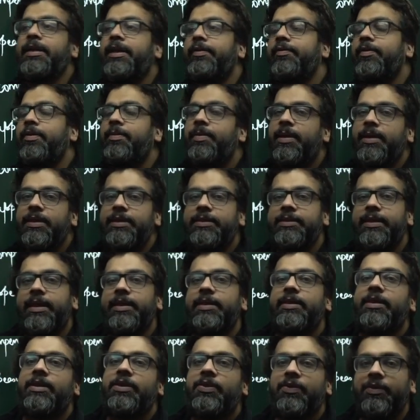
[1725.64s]
given by the
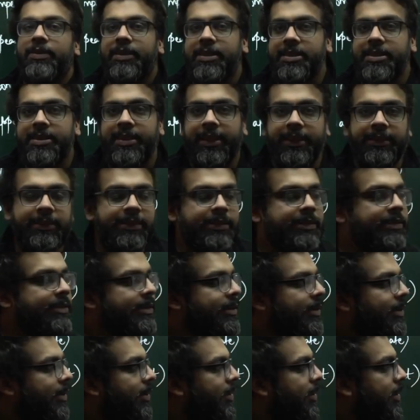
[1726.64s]
center to the states.
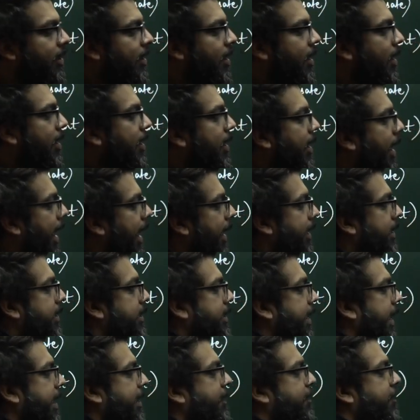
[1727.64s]
And
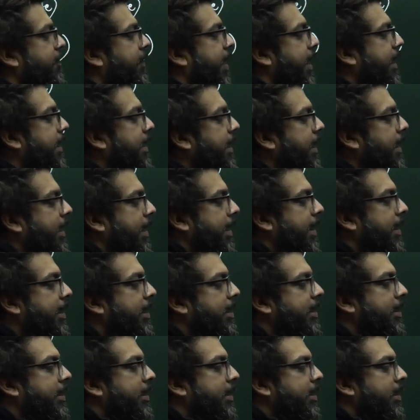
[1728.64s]
then finally,
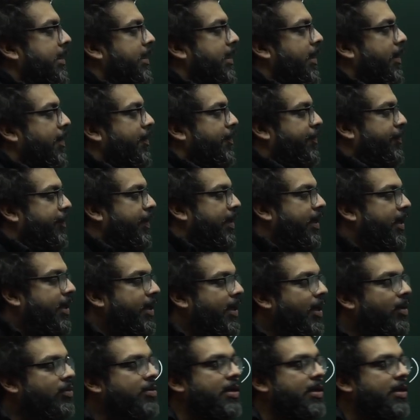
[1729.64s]
figure out